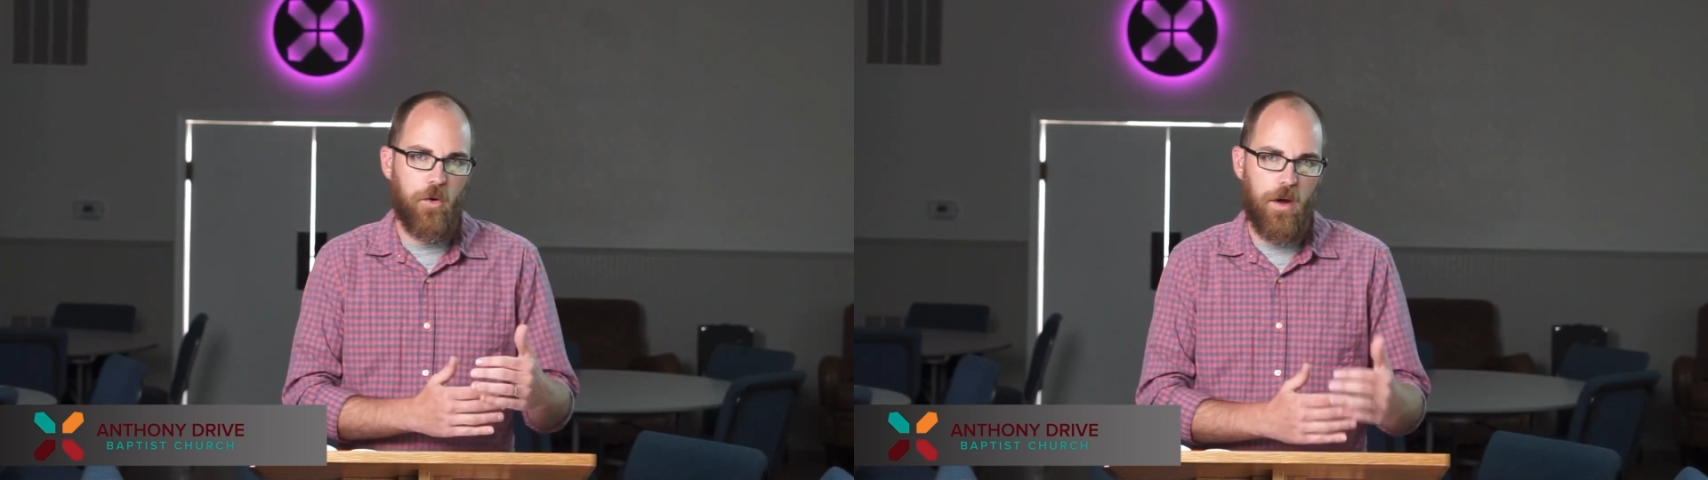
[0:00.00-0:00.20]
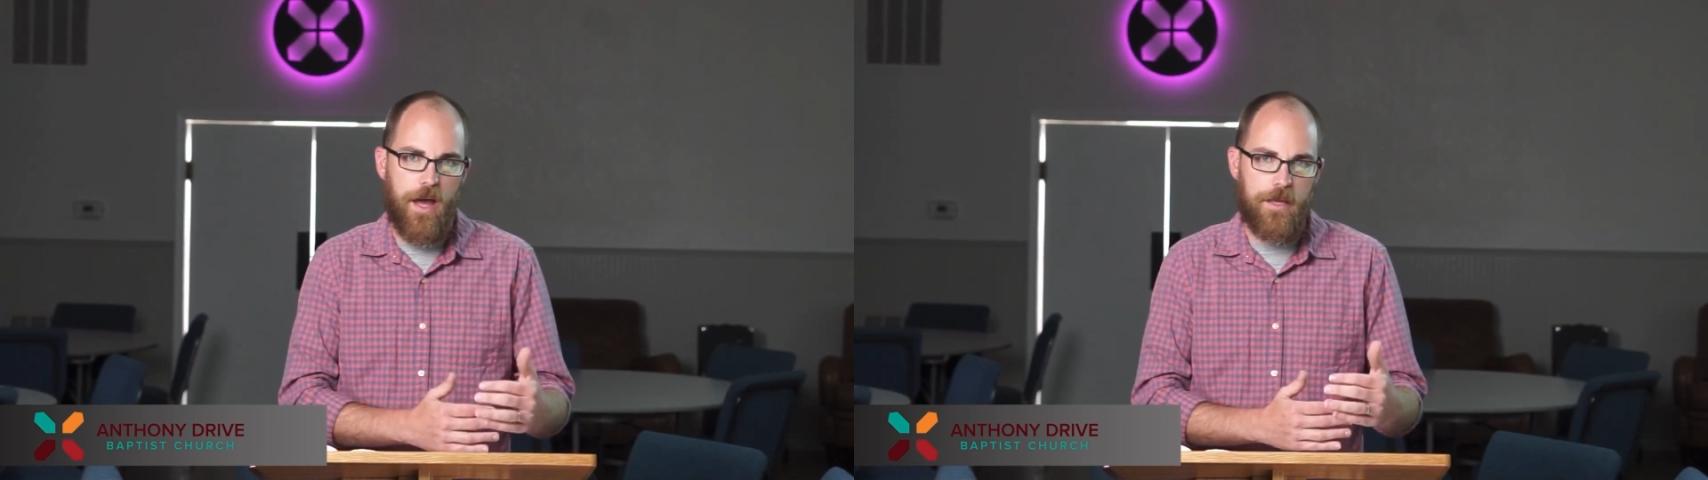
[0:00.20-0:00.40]

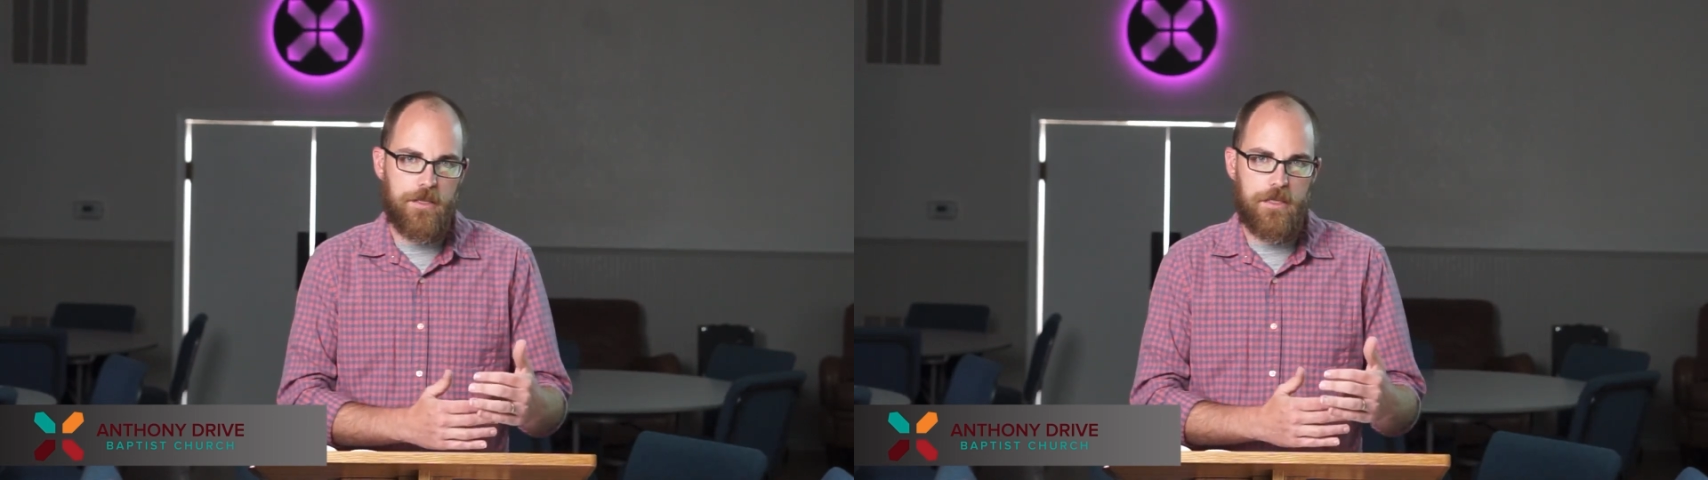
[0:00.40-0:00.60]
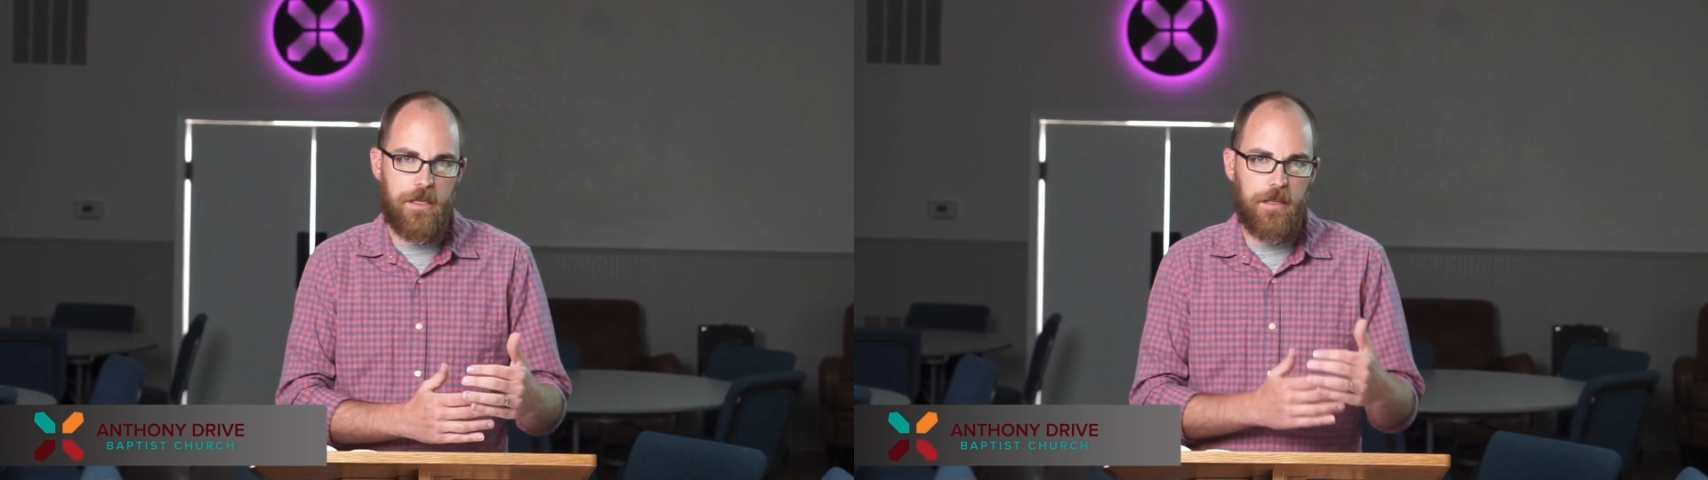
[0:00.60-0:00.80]

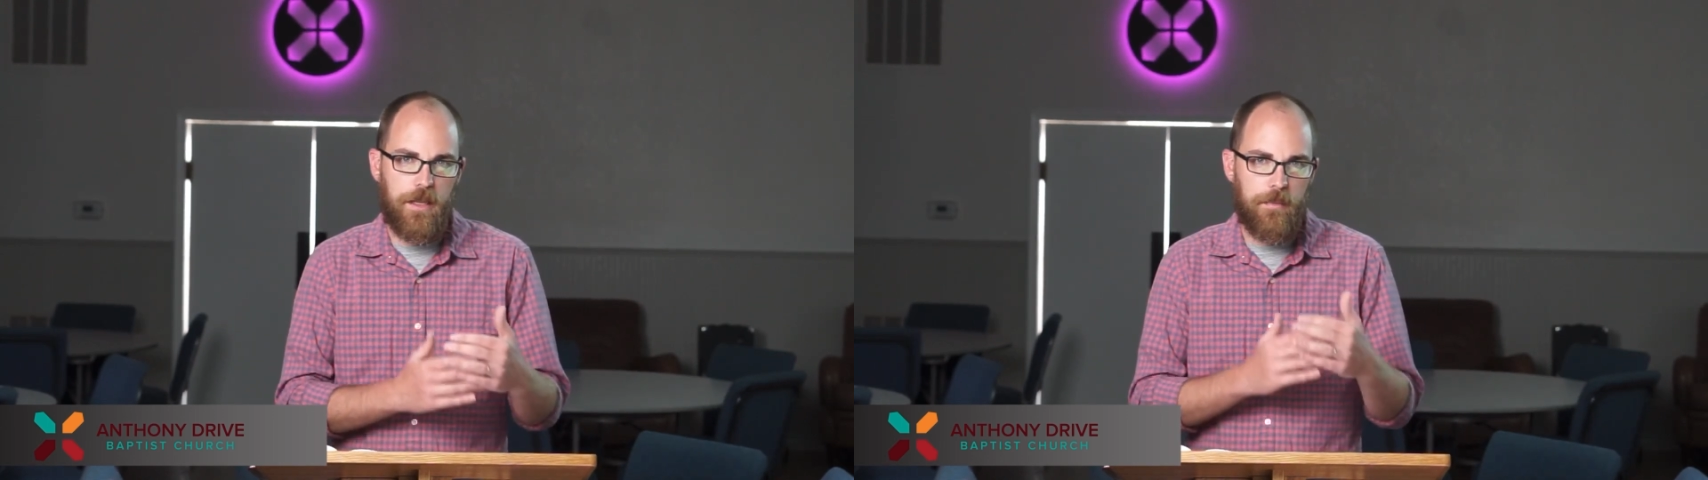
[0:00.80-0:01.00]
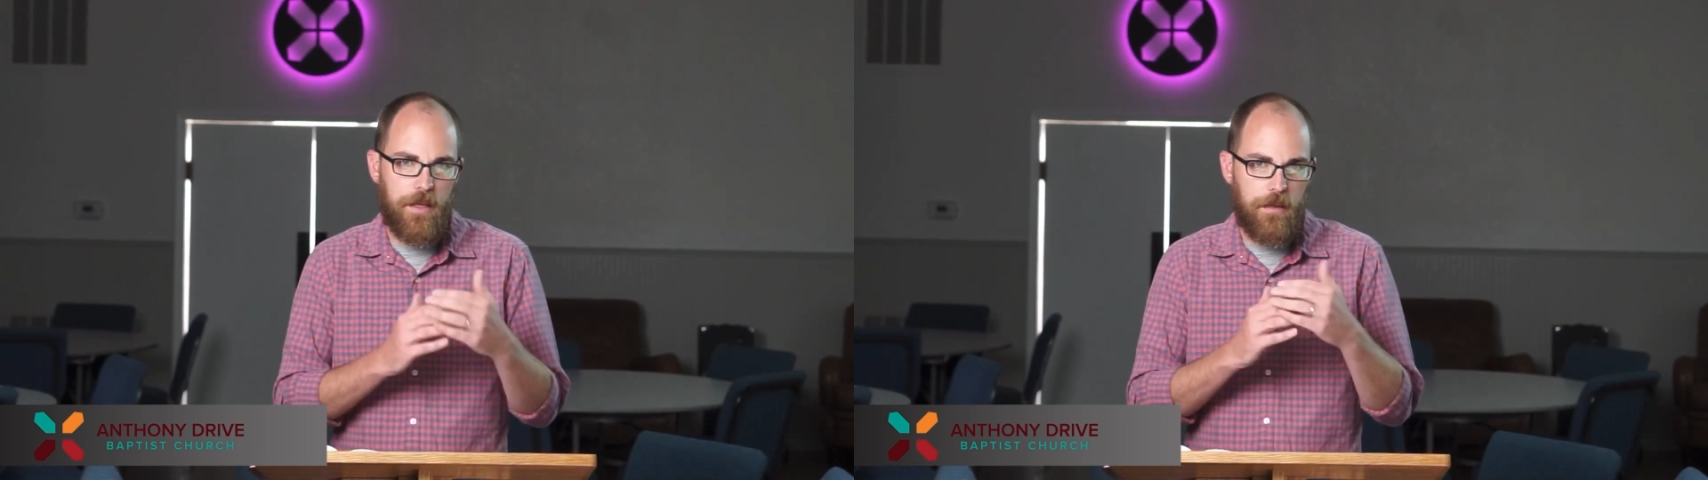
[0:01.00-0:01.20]
Christ.
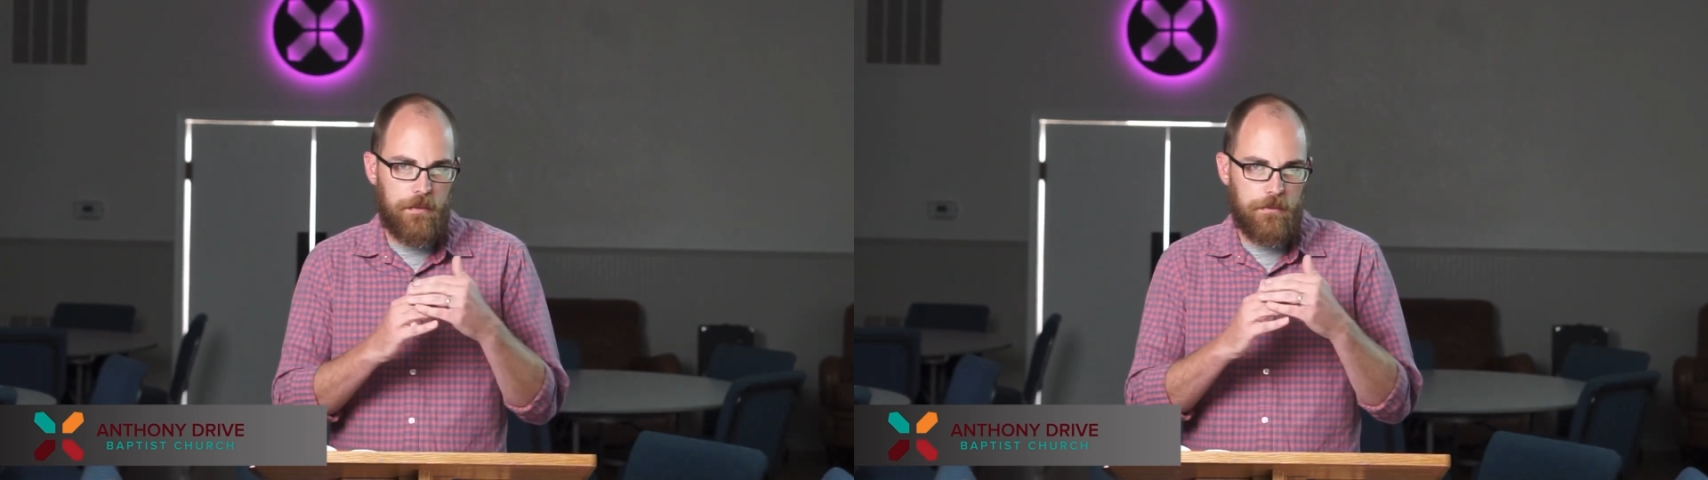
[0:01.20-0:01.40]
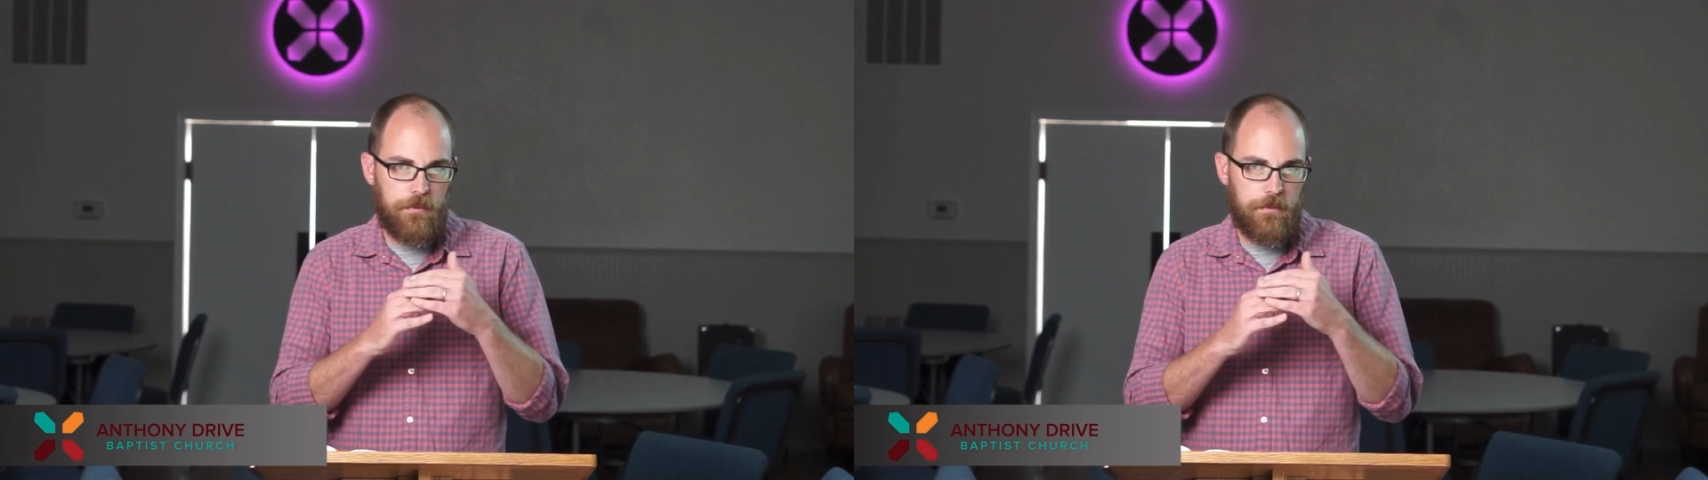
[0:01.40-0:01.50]
And let me